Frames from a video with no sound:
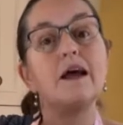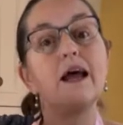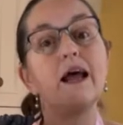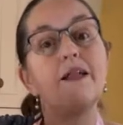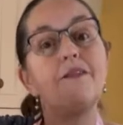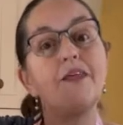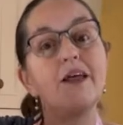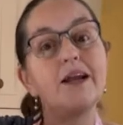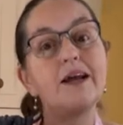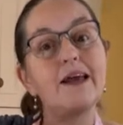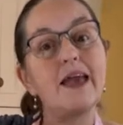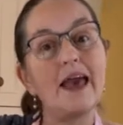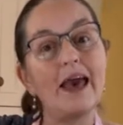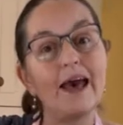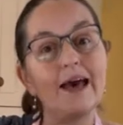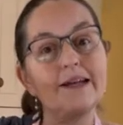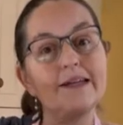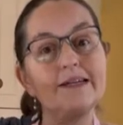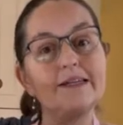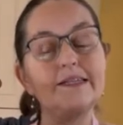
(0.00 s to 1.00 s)
Then I
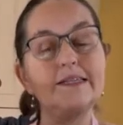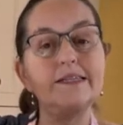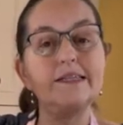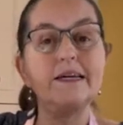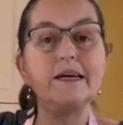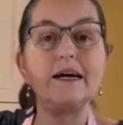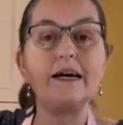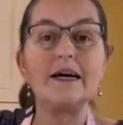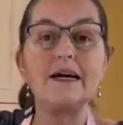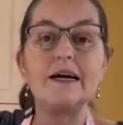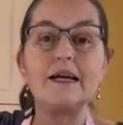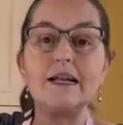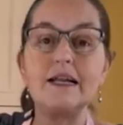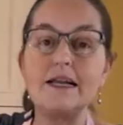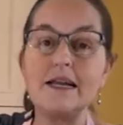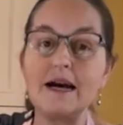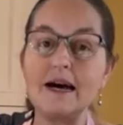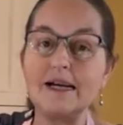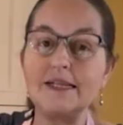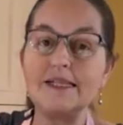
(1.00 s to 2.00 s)
added
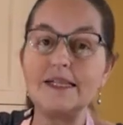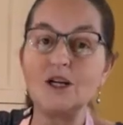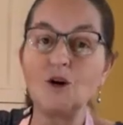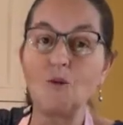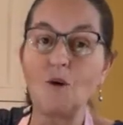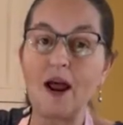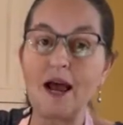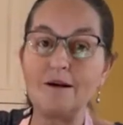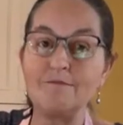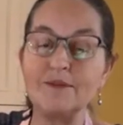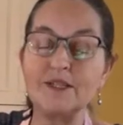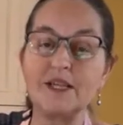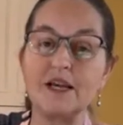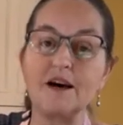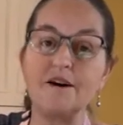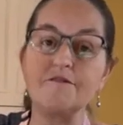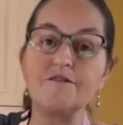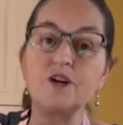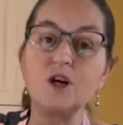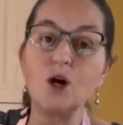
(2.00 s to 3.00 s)
90 grams
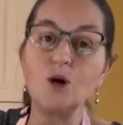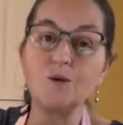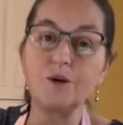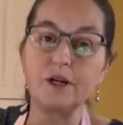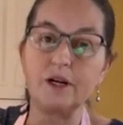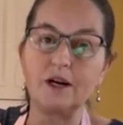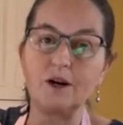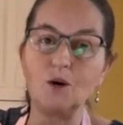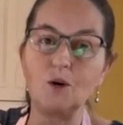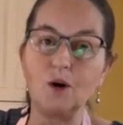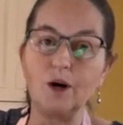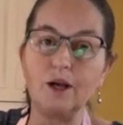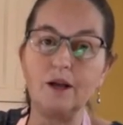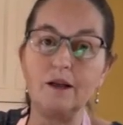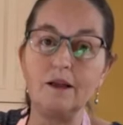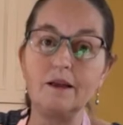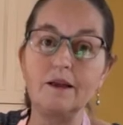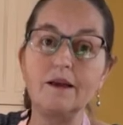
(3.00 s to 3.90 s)
of coconut oil.